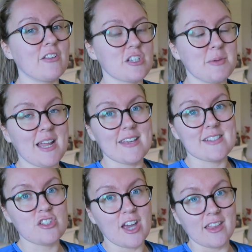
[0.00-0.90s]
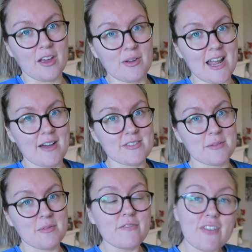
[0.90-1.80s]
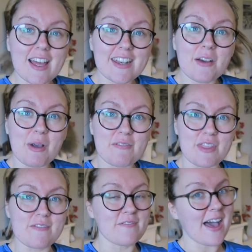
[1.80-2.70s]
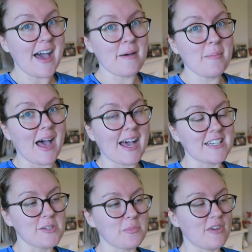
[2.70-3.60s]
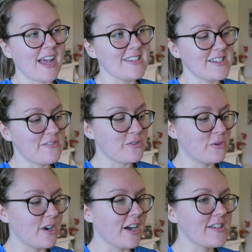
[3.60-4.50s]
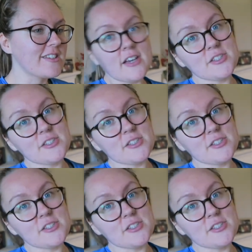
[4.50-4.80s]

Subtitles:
Just be nice to chill out and have some fun with the fam and Brandon, of course.